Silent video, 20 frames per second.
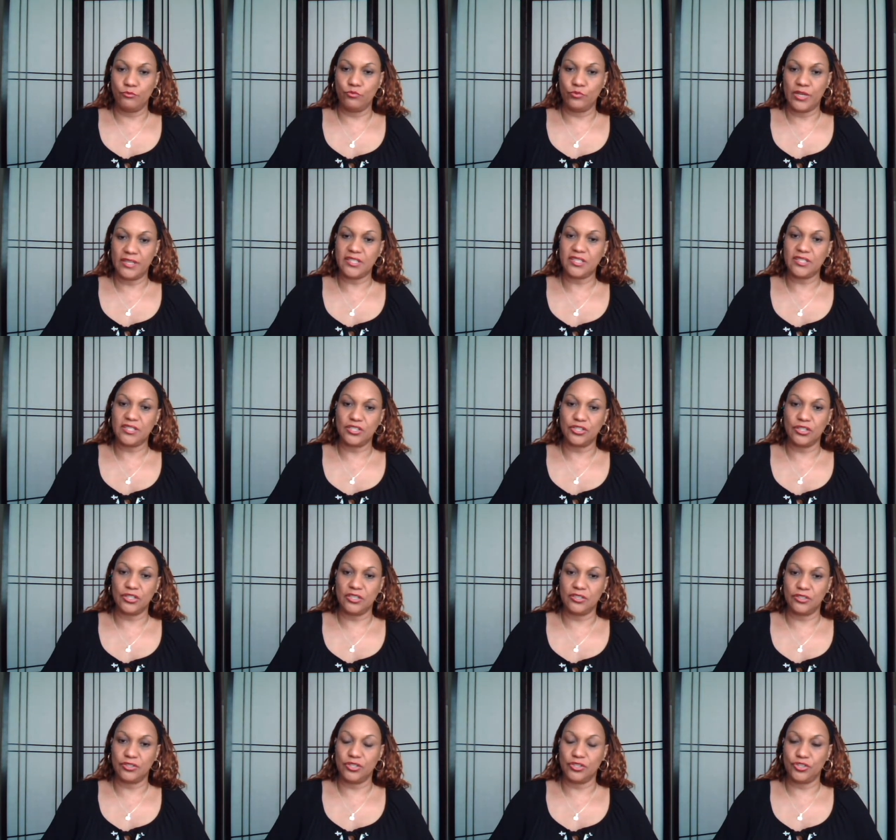once
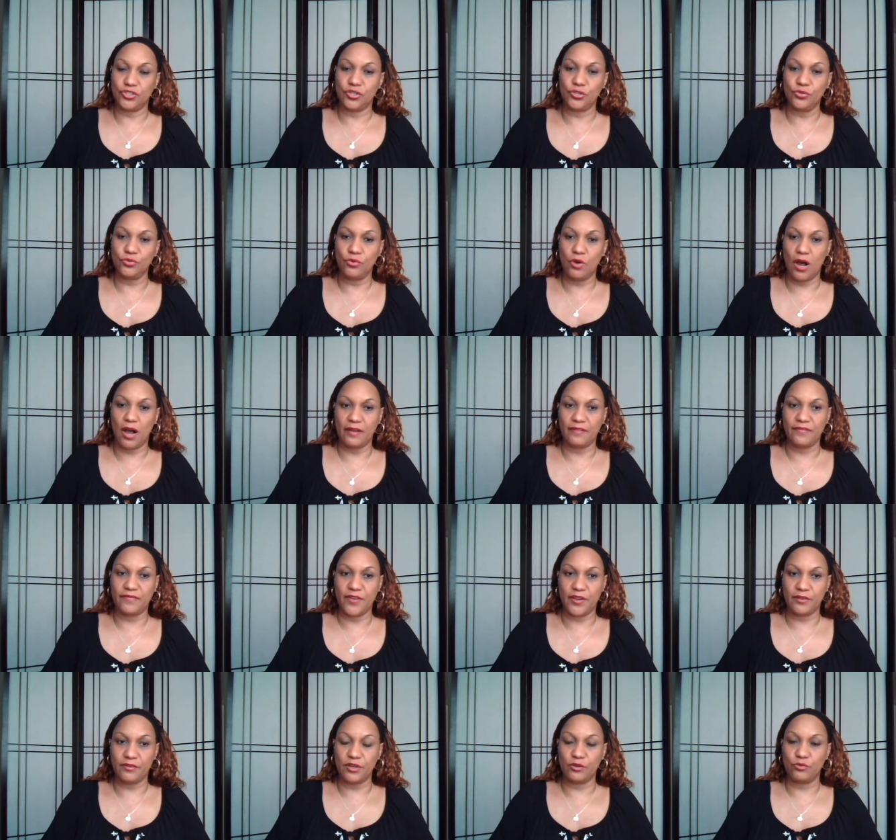the two are
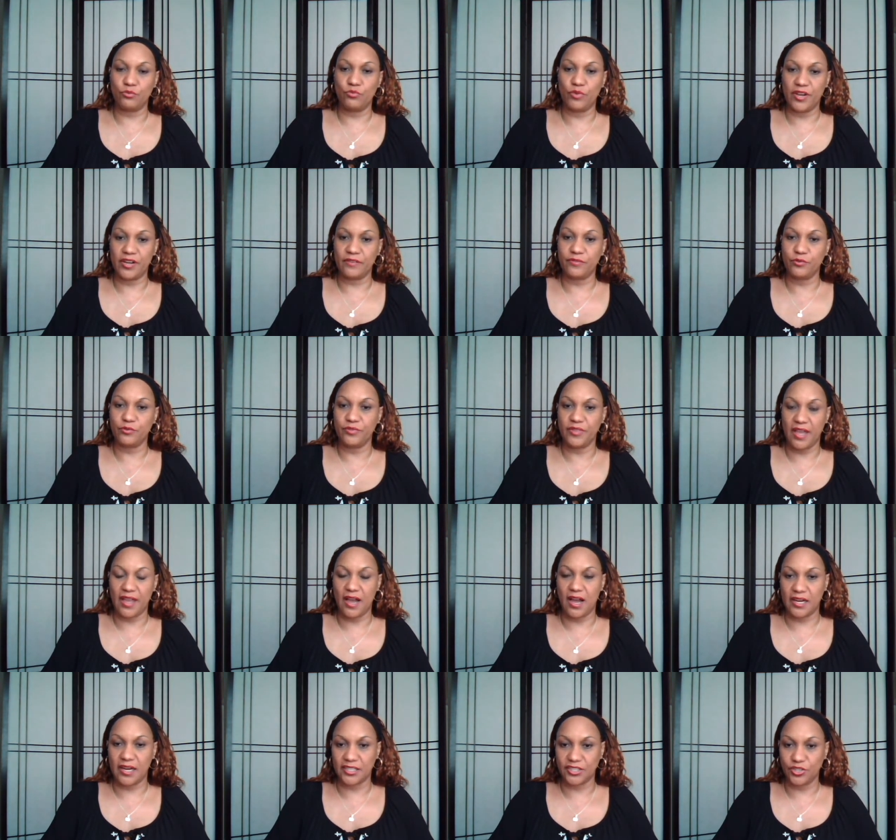very aware of who they
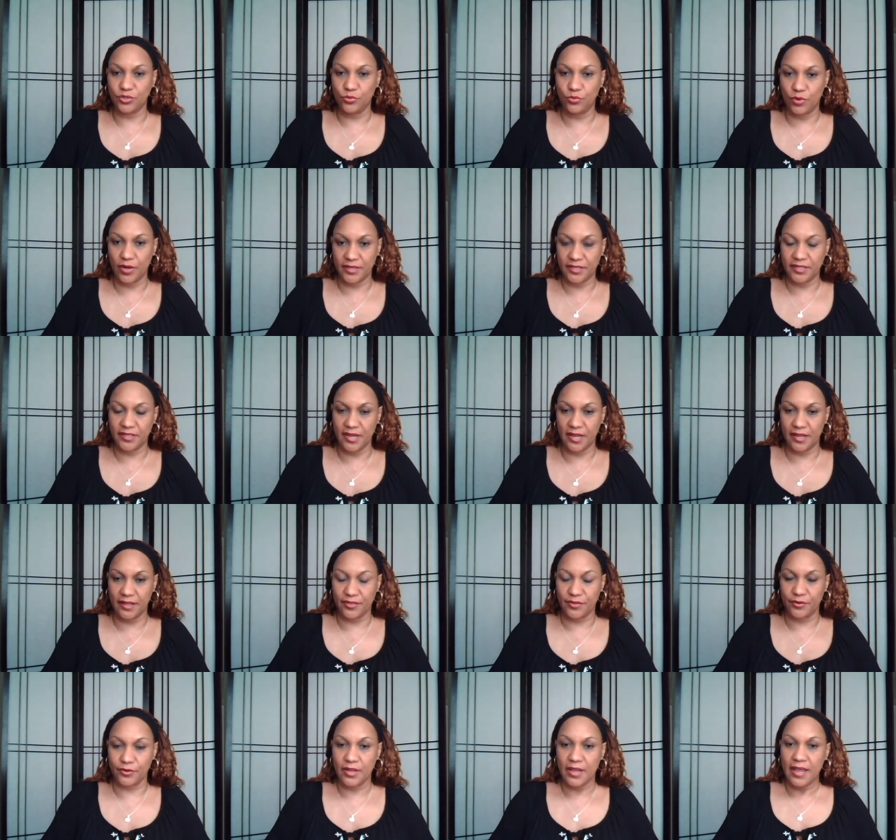are to one
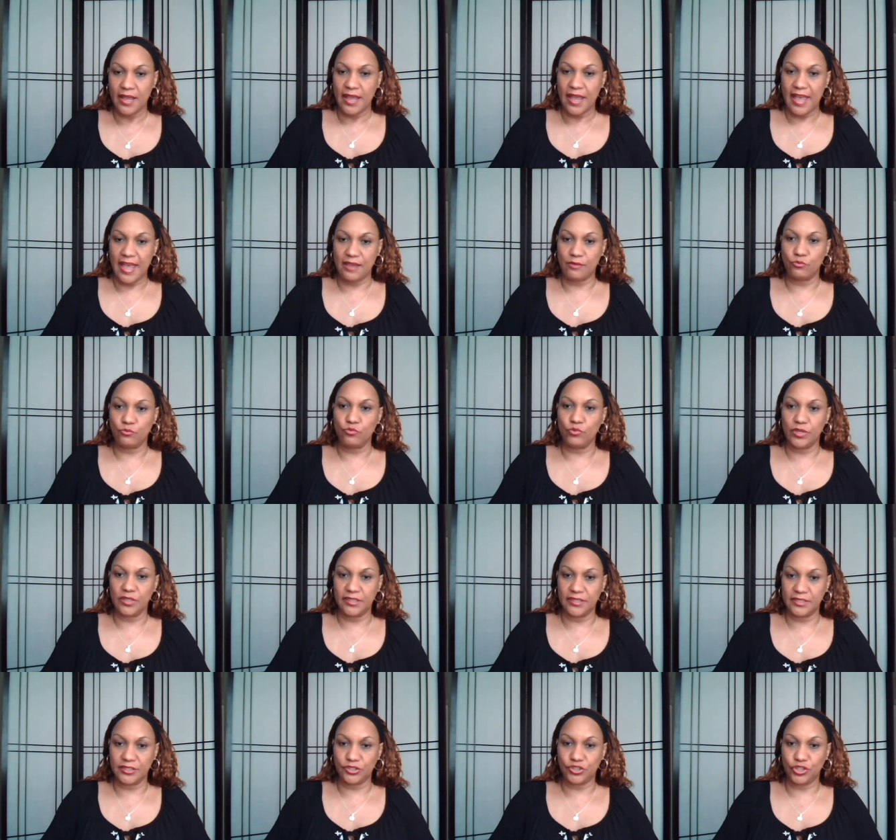another and
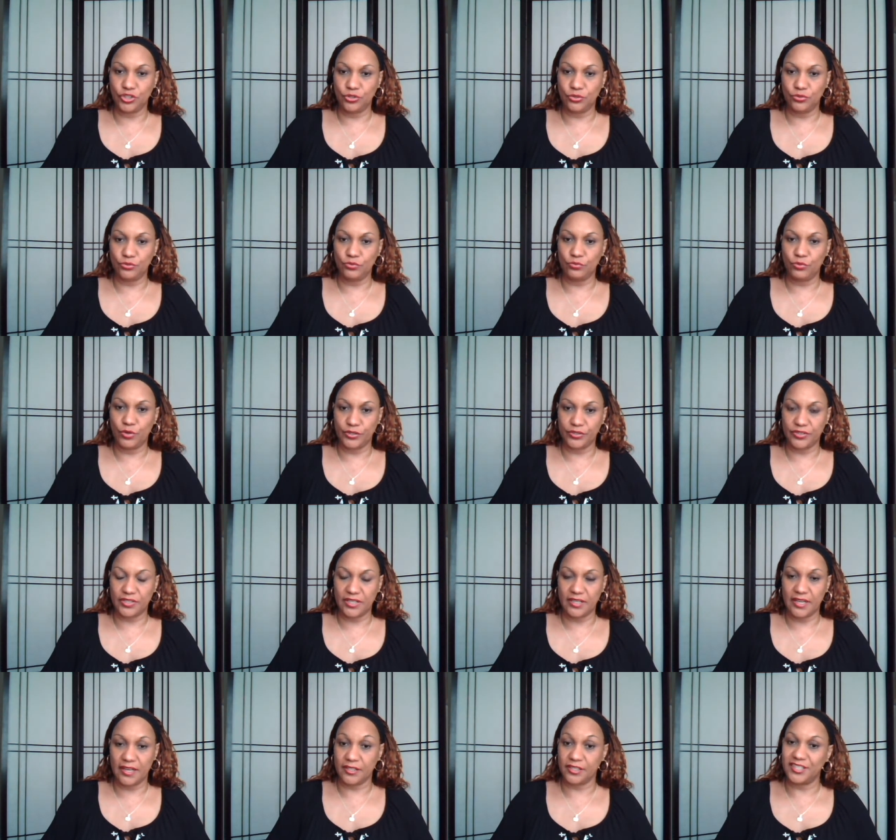willing to work
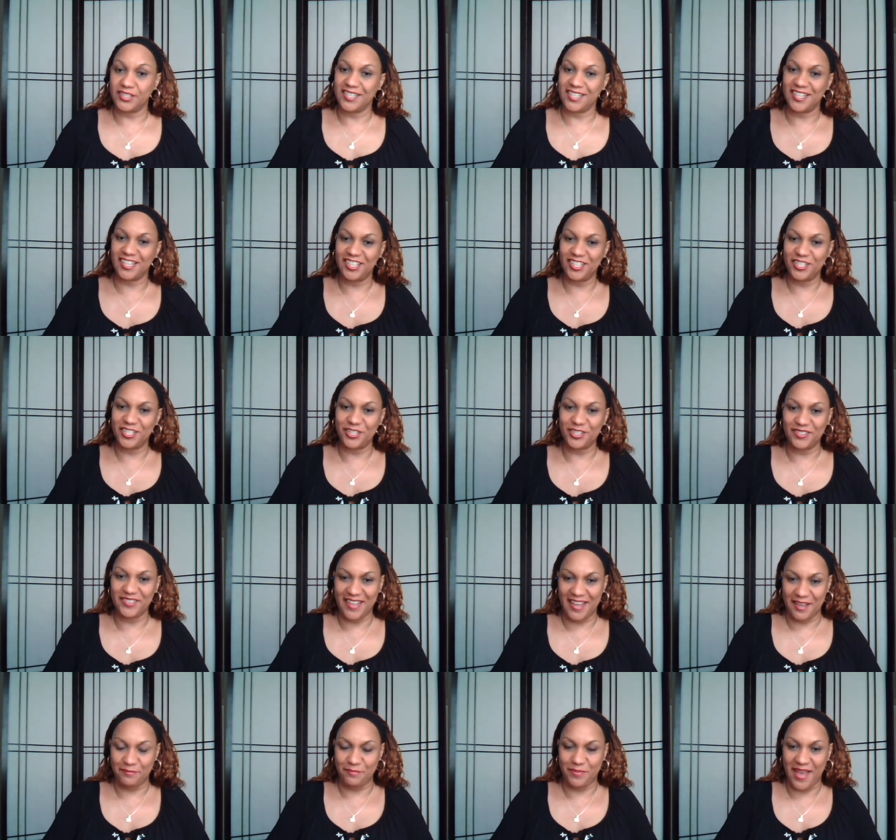together to clear
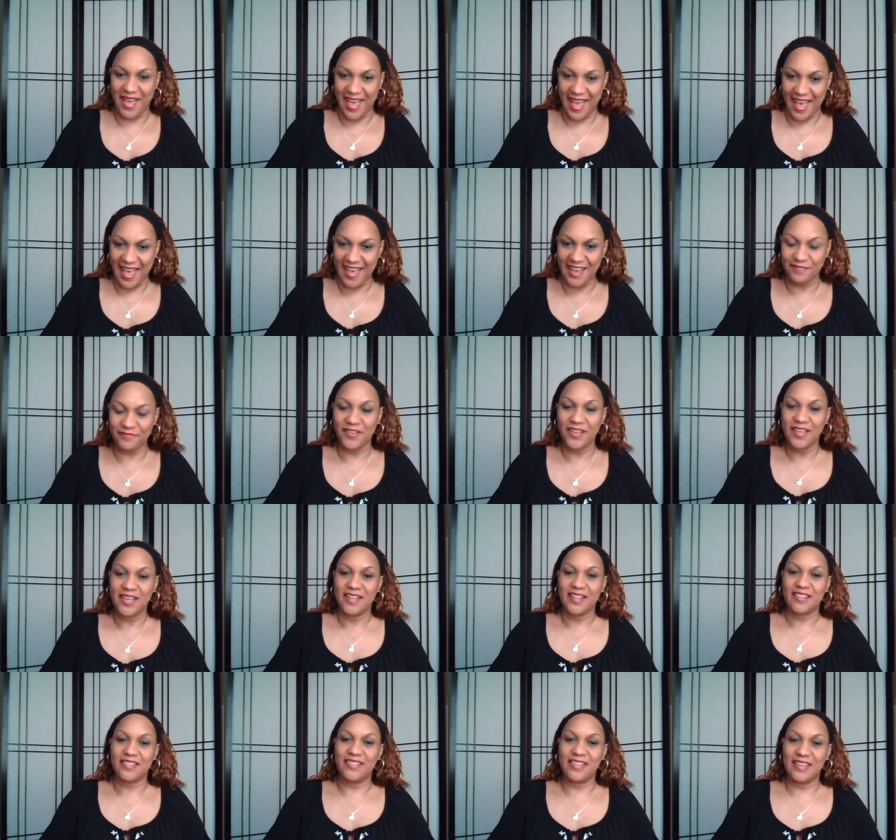that path,
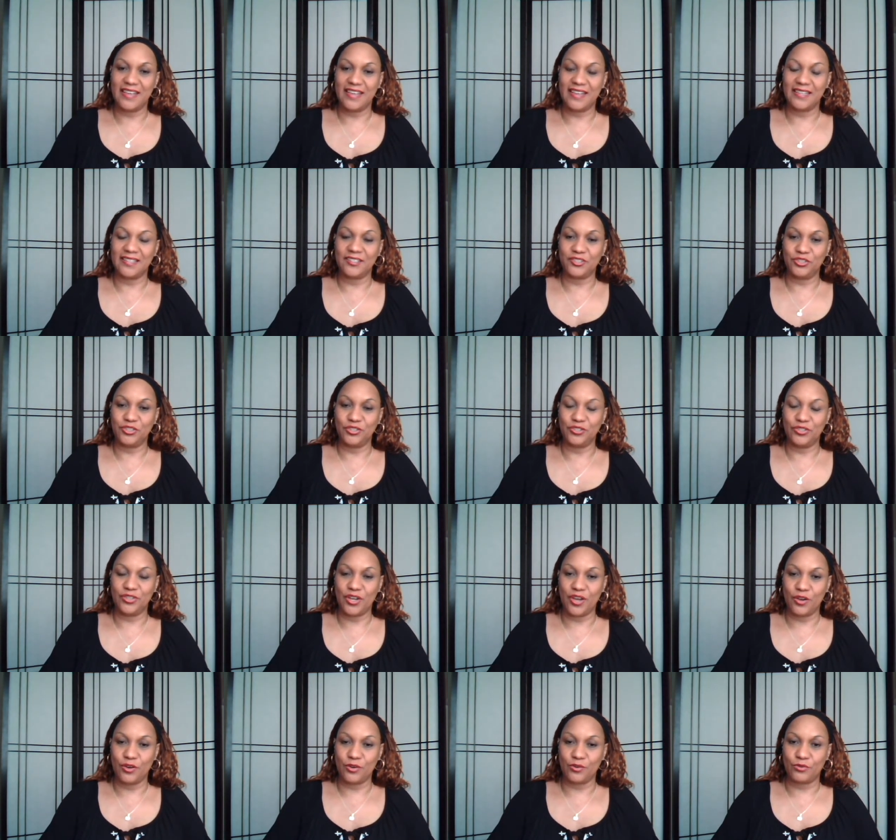then, you
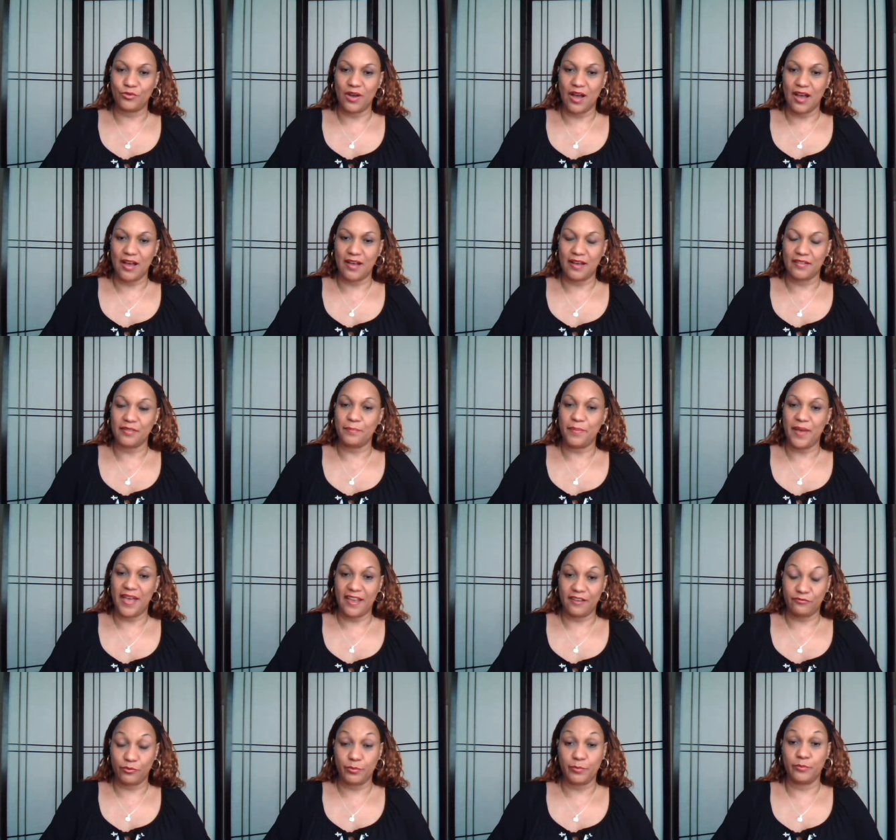know, the
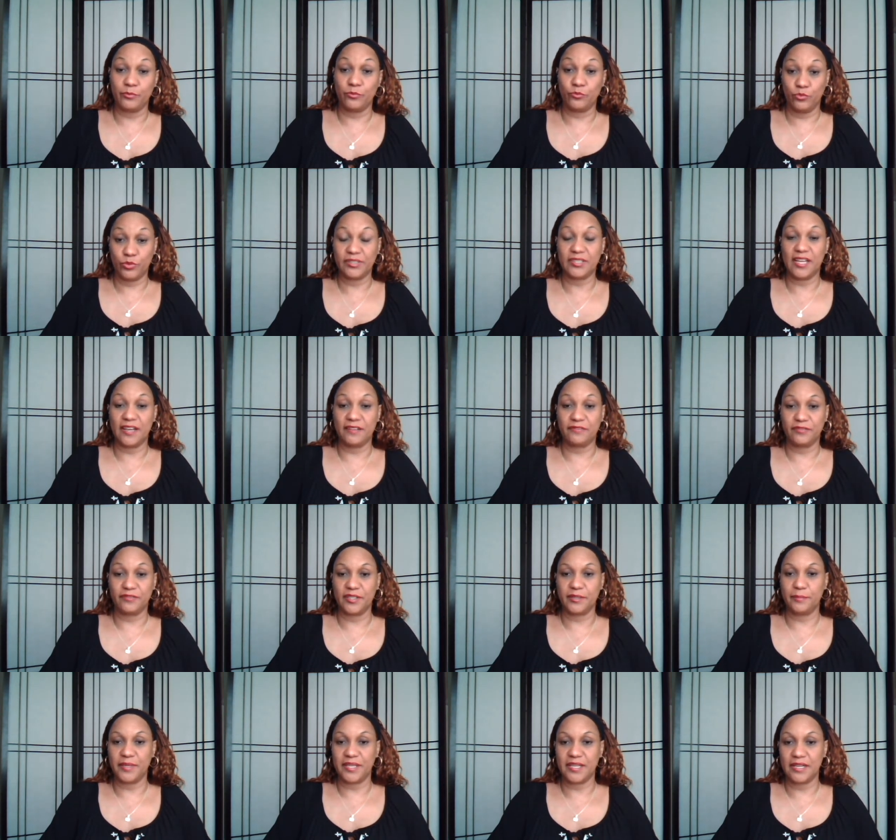path will
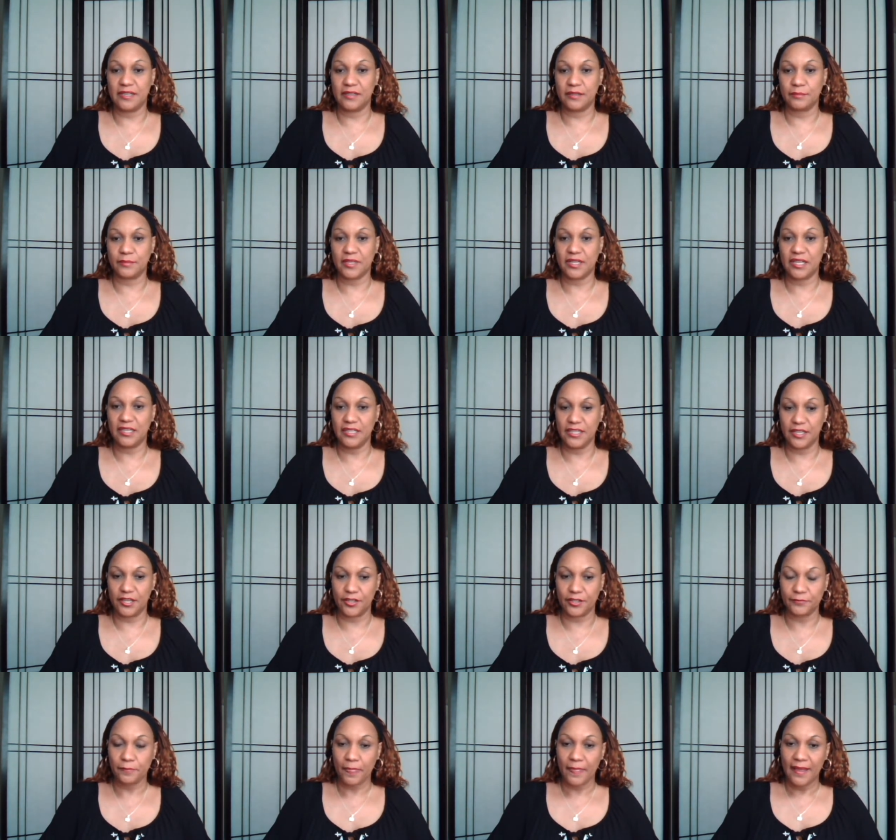definitely become
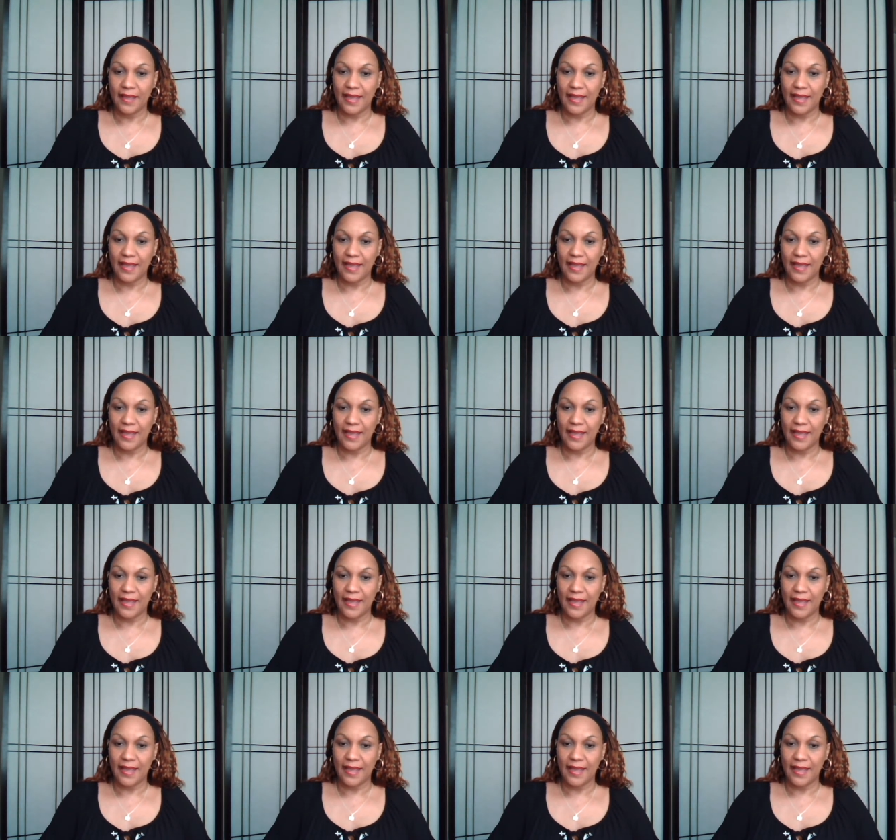clear.